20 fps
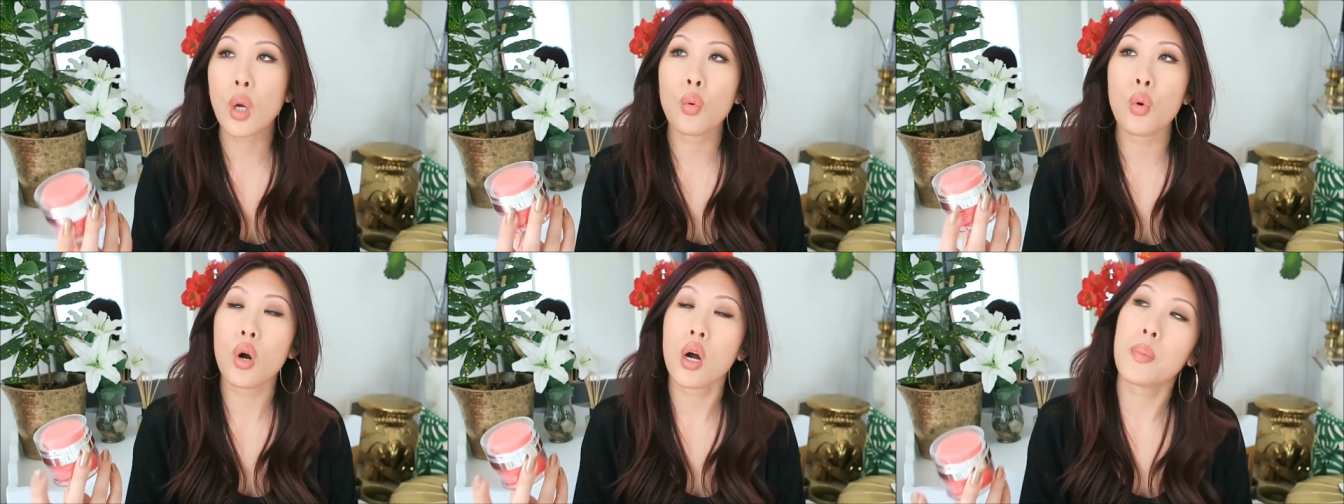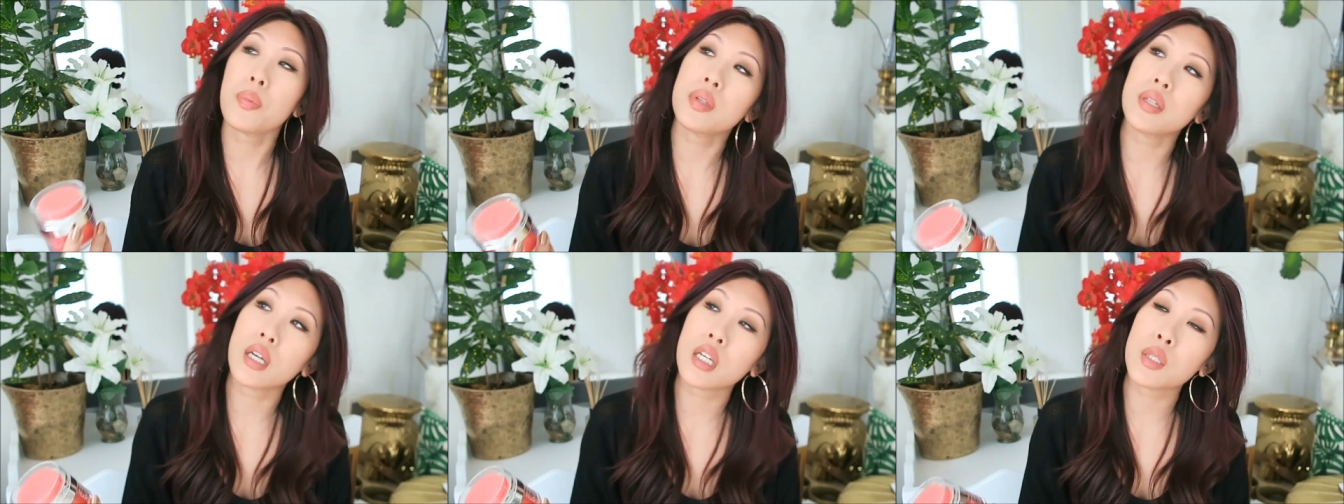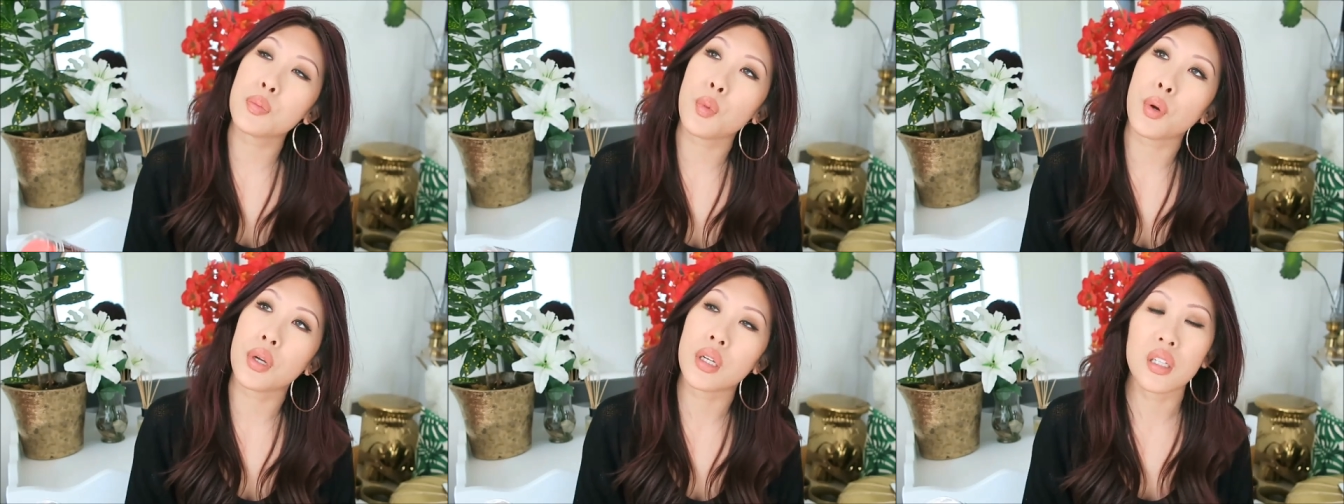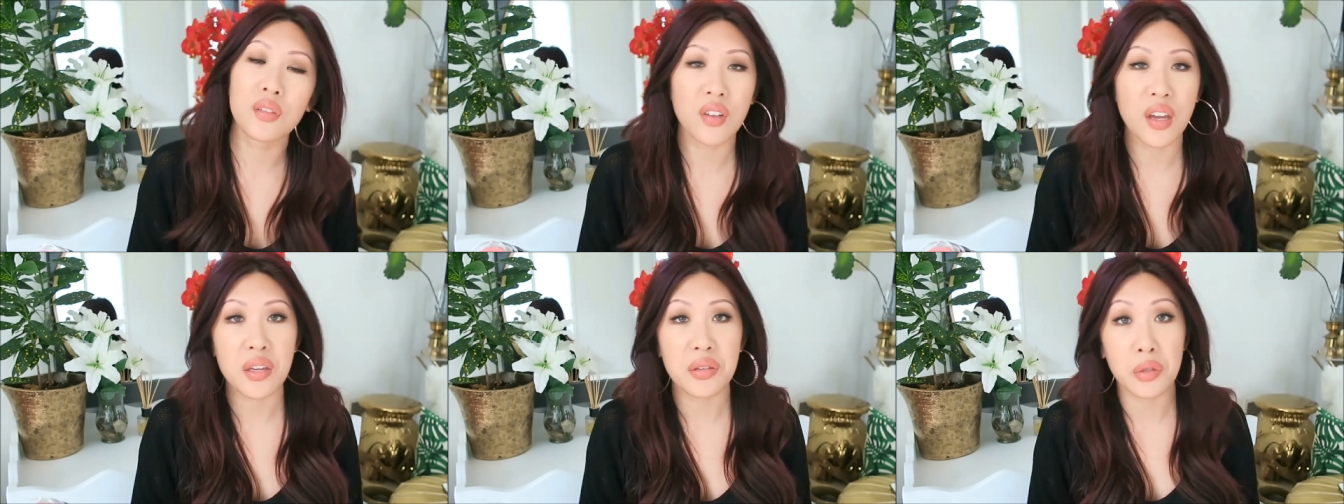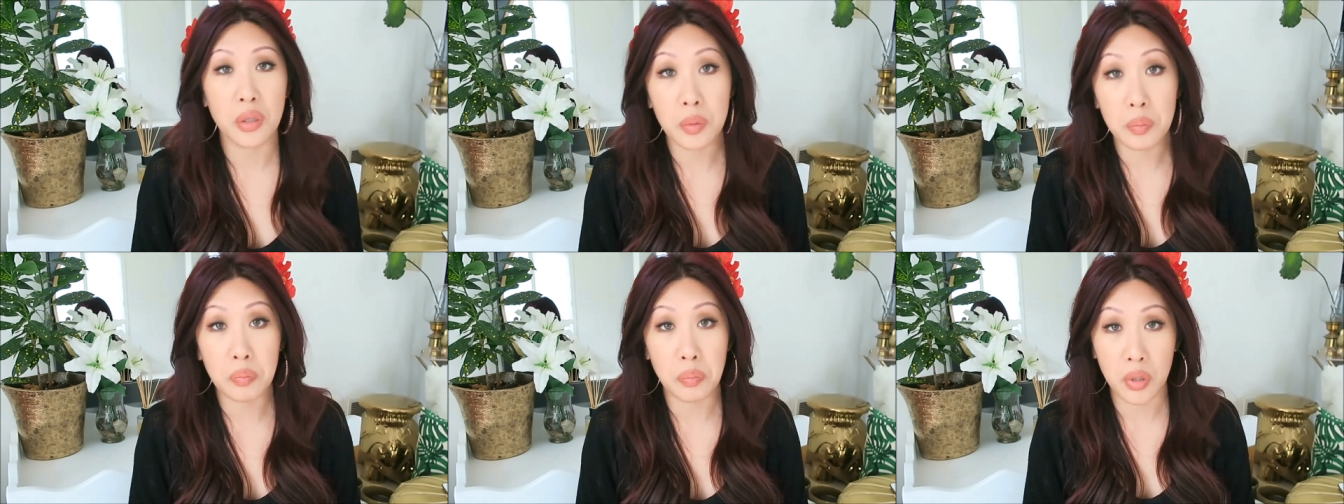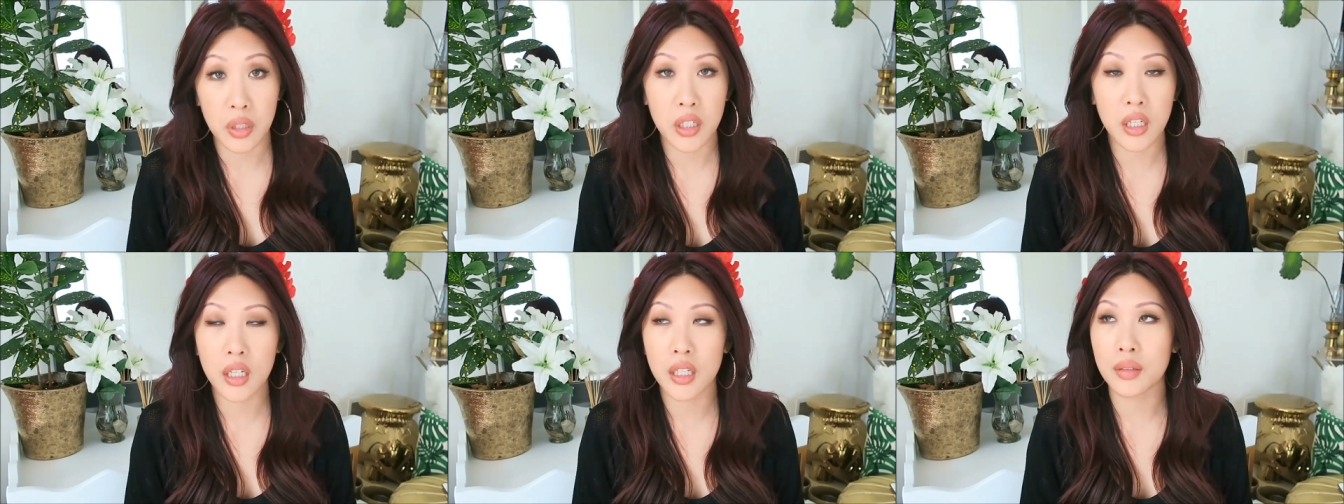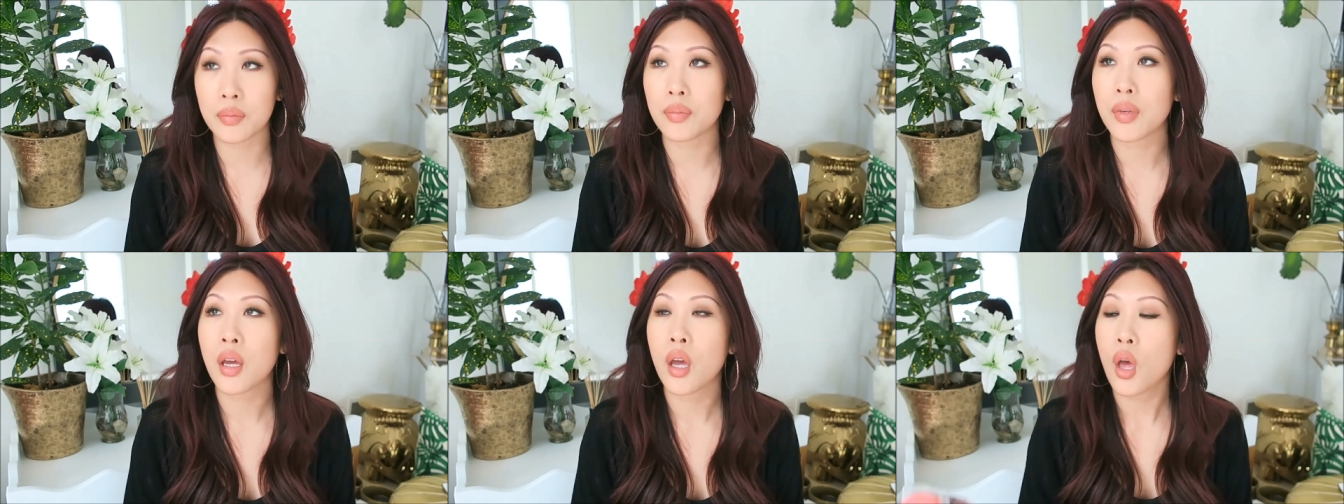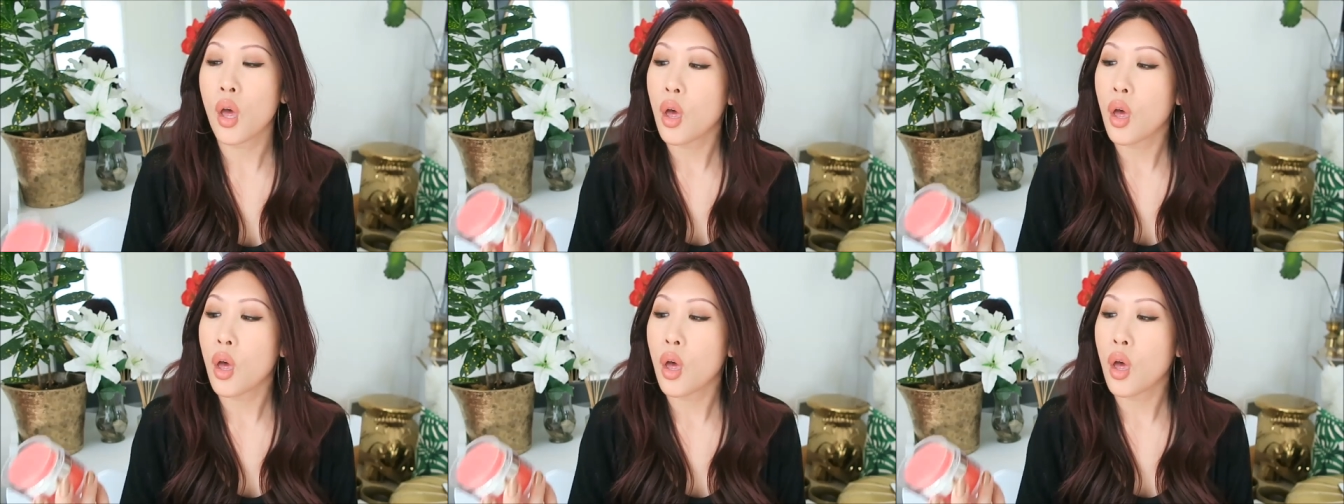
Woke up the next morning, face looked pretty good.